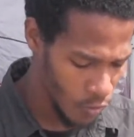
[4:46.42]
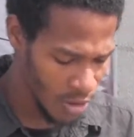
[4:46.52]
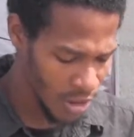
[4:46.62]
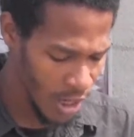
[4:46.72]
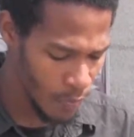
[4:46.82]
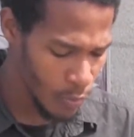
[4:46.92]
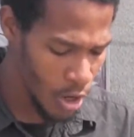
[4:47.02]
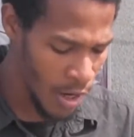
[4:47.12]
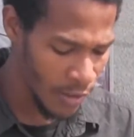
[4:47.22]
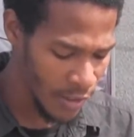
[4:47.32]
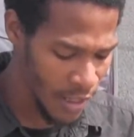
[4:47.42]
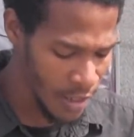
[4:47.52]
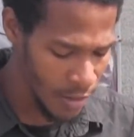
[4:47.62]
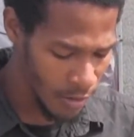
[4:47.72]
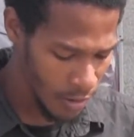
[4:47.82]
which have brought
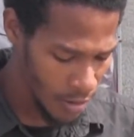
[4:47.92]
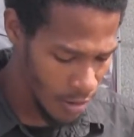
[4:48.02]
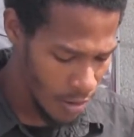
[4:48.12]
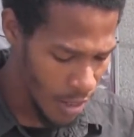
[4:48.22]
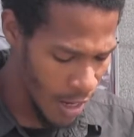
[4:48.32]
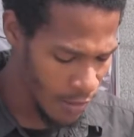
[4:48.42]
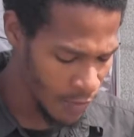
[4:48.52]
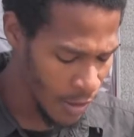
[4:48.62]
thee out of